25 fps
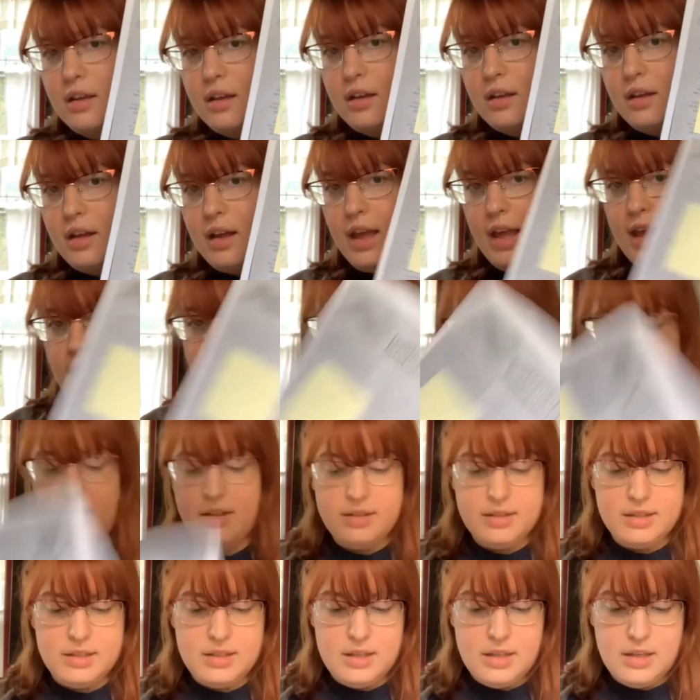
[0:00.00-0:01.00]

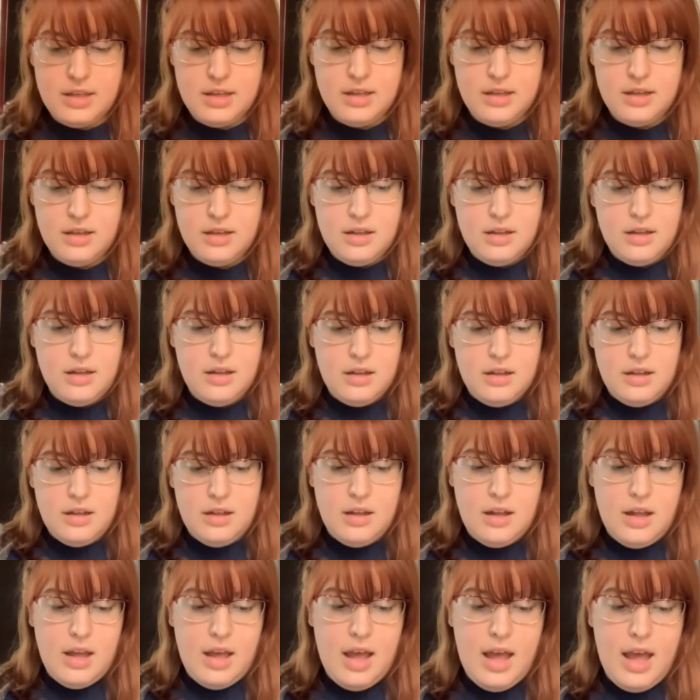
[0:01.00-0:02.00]
and
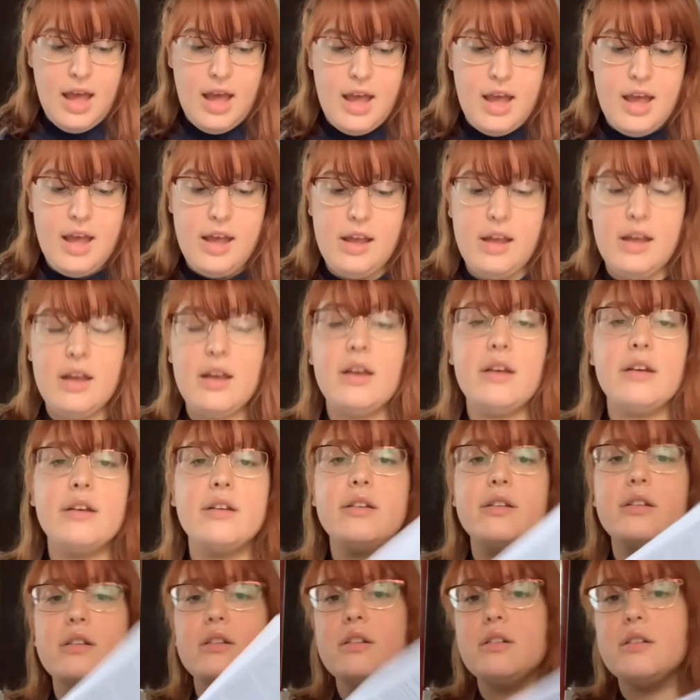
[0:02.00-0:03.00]
a
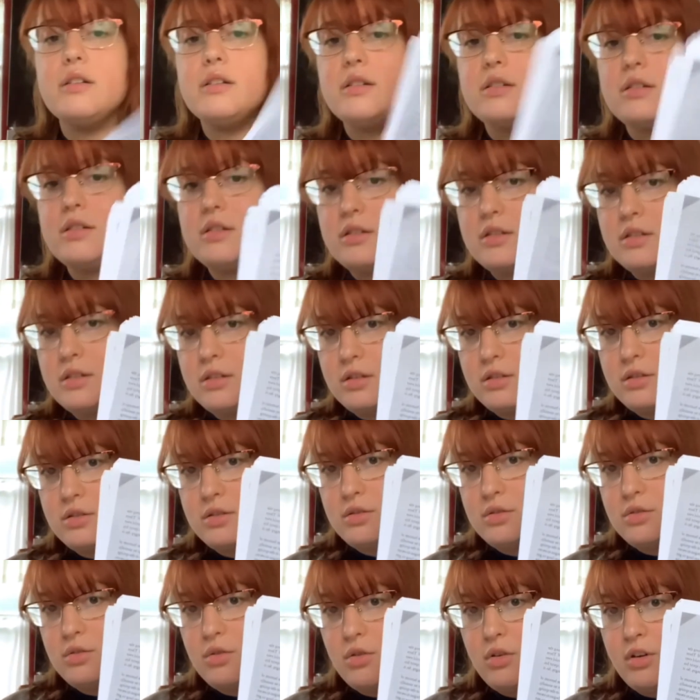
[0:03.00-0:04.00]

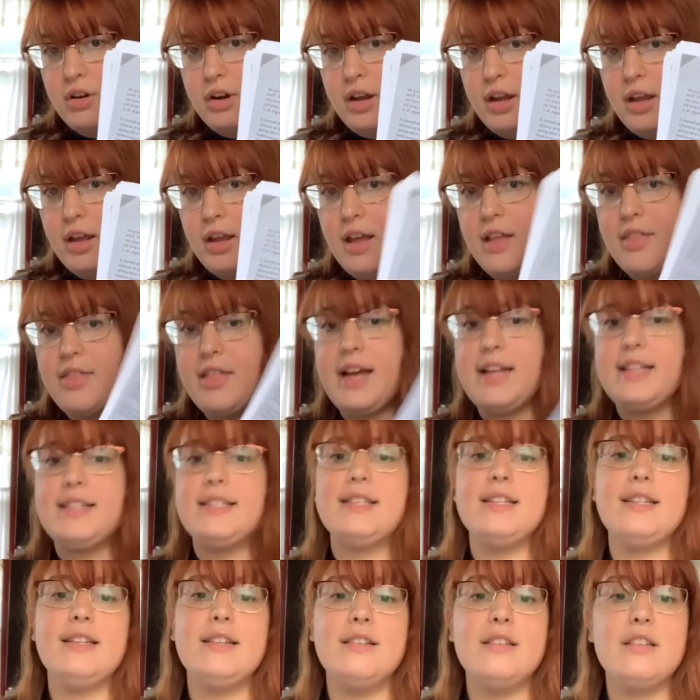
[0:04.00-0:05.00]
story, and that's
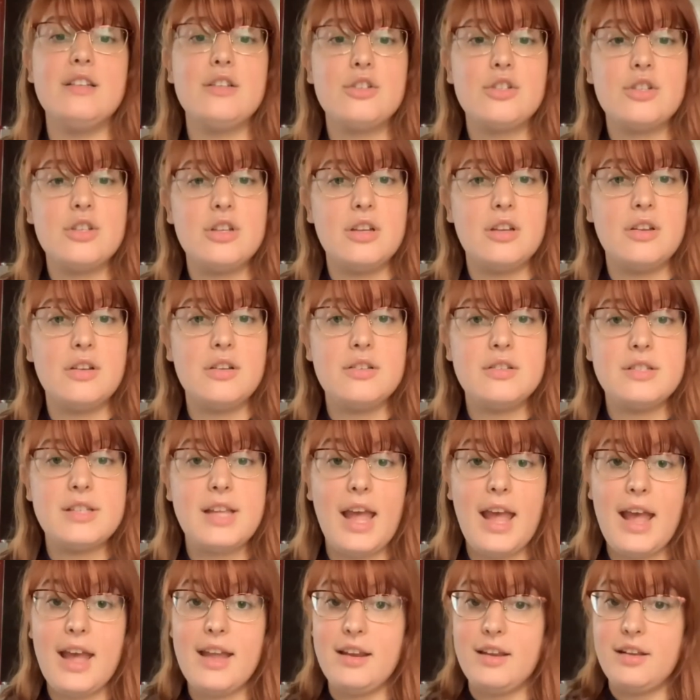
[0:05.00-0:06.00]
in addition to
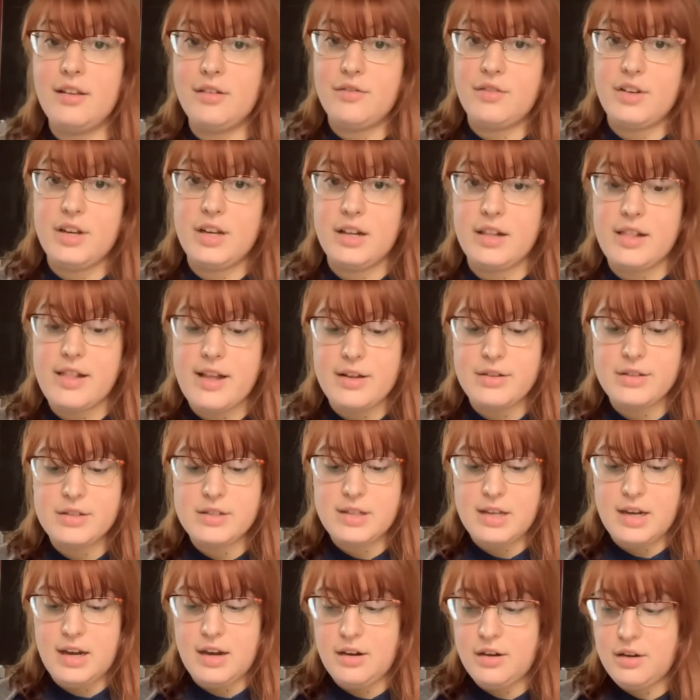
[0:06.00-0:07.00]
any read-alouds that
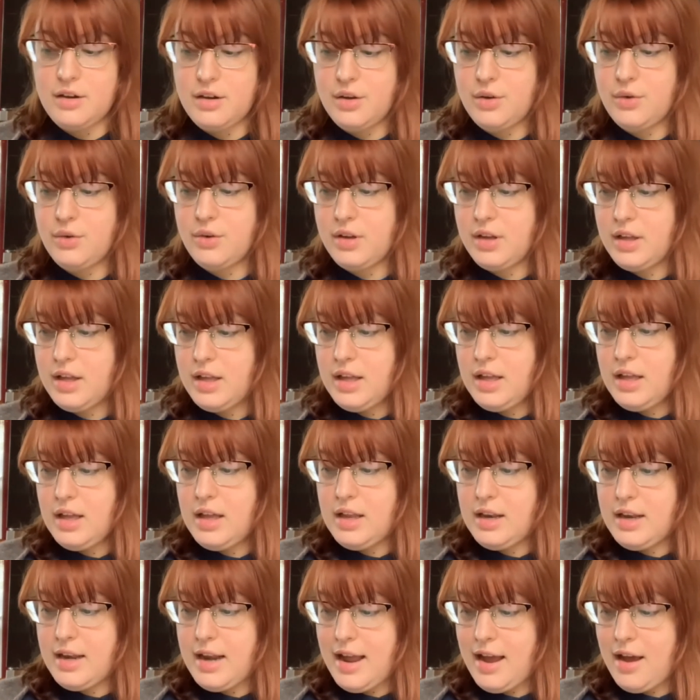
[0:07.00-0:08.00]
I do.
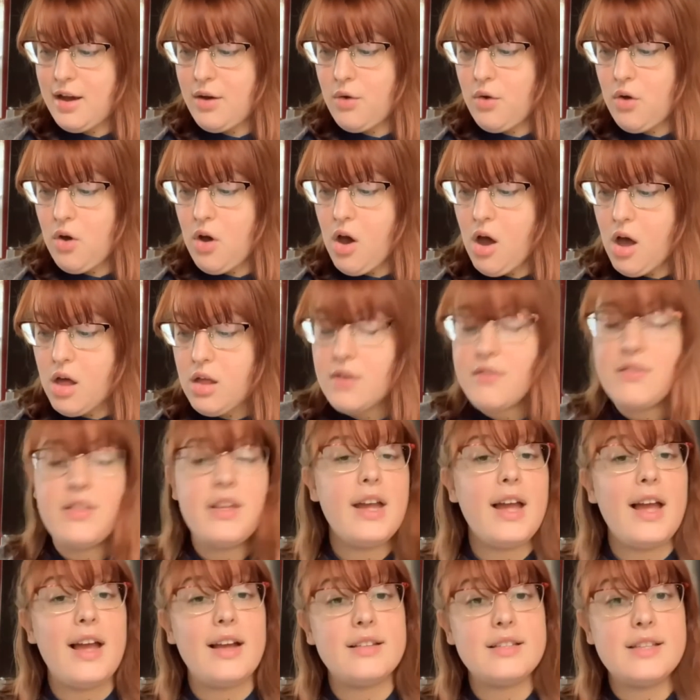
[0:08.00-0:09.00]
Now, all of the
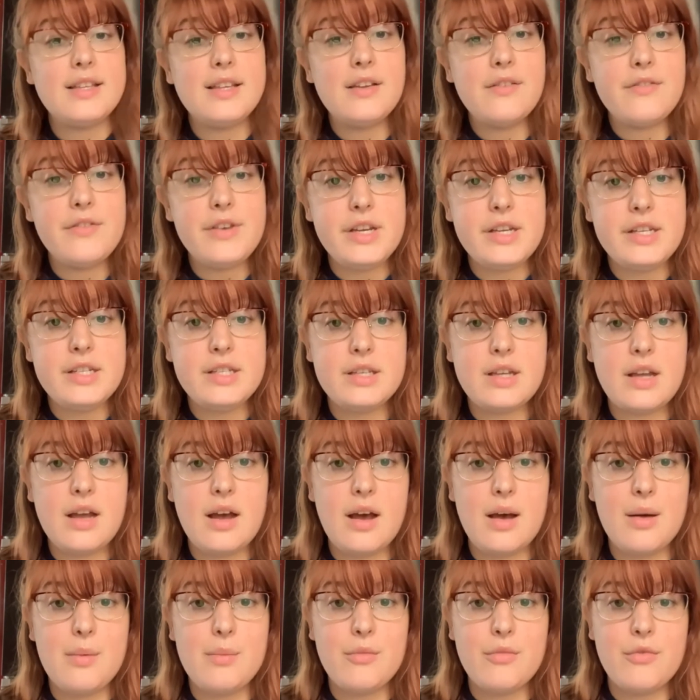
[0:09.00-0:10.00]
activities
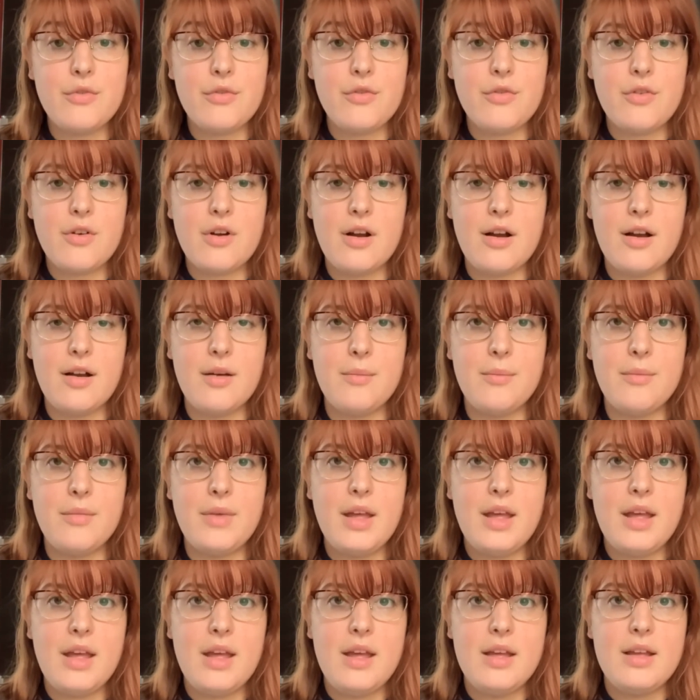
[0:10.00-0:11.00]
come from
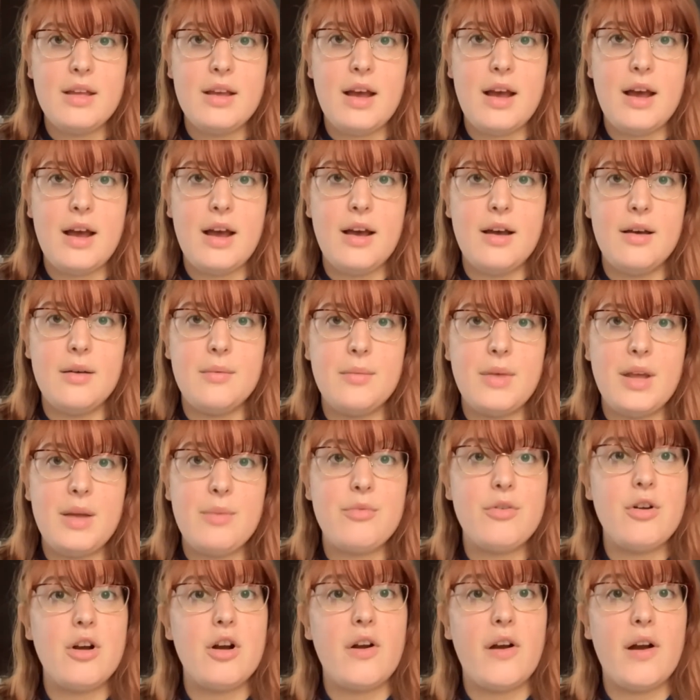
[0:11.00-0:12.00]
a
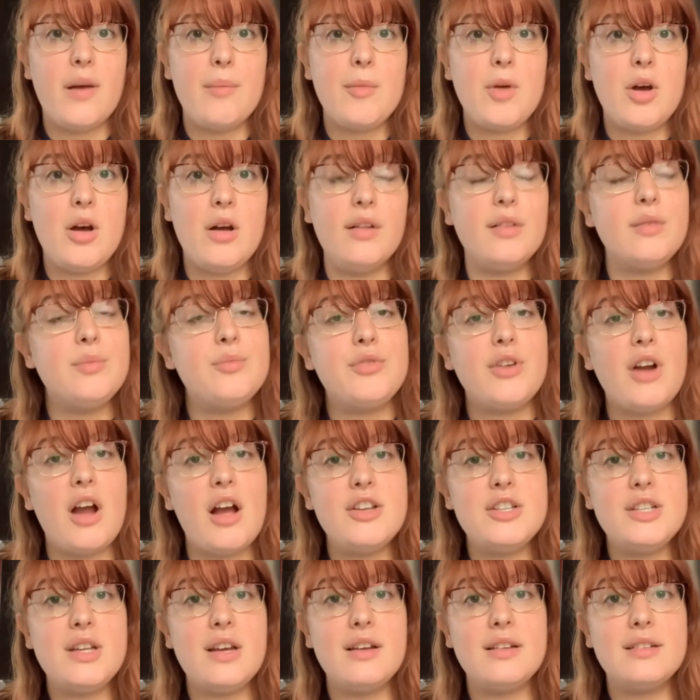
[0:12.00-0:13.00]
program called
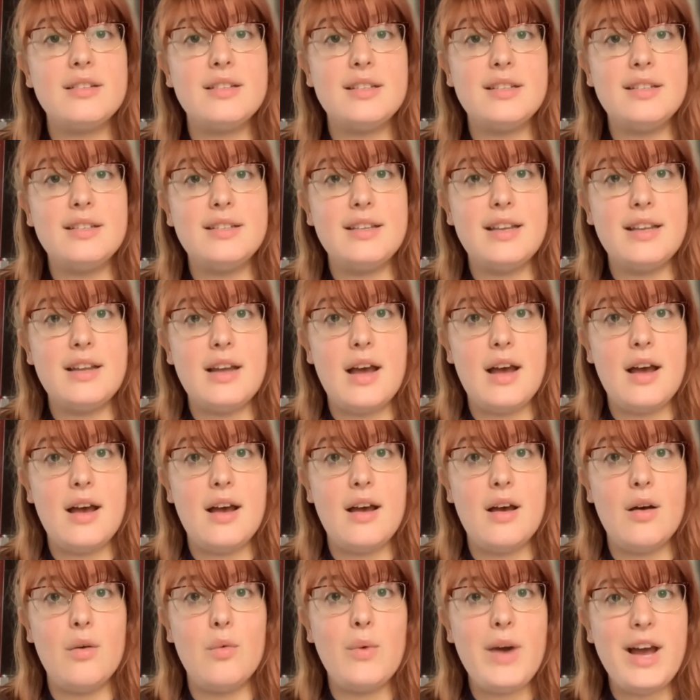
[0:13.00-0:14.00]
Project
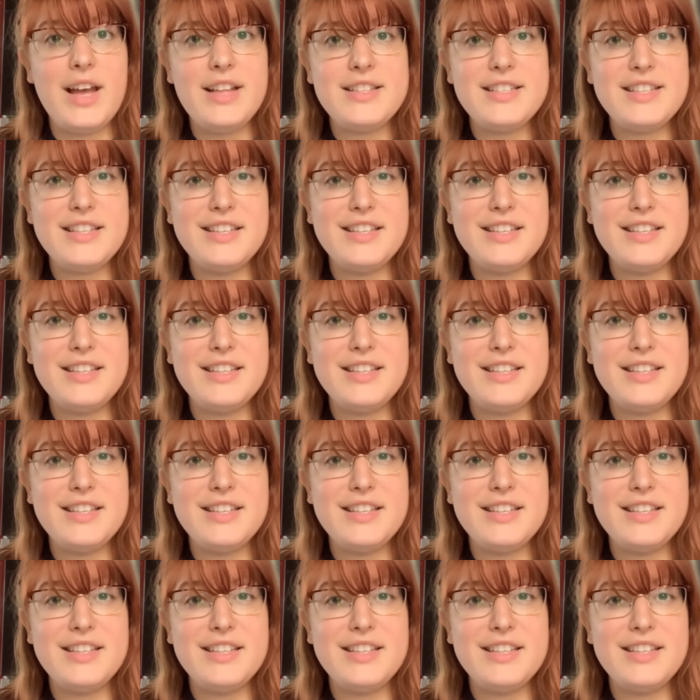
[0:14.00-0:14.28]
WET,